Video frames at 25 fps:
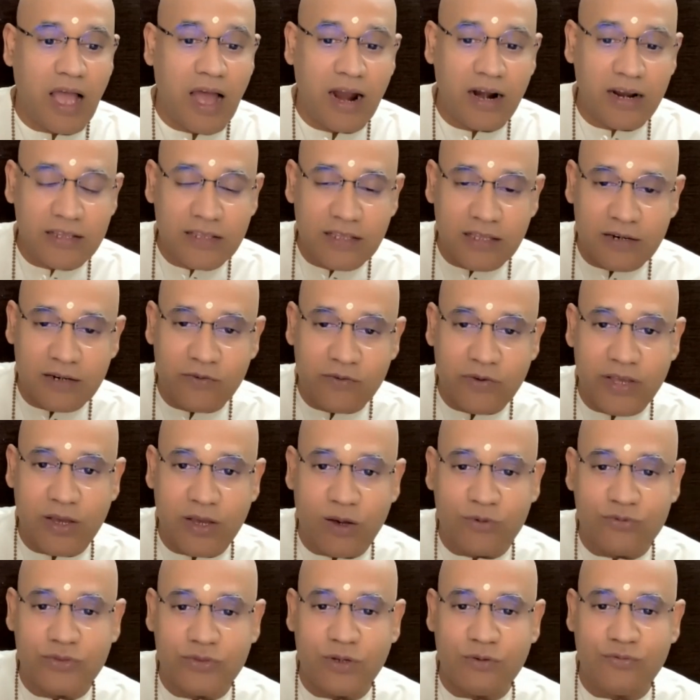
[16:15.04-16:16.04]
Another way
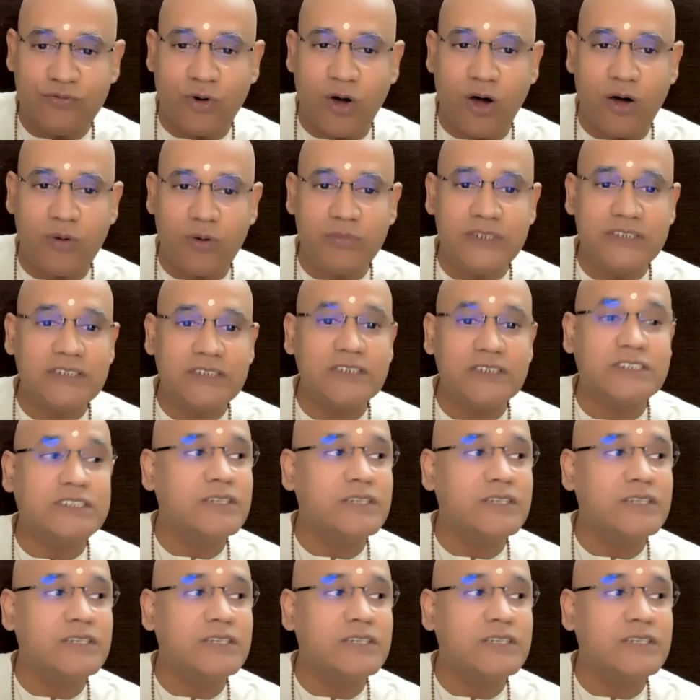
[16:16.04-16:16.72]
of the form is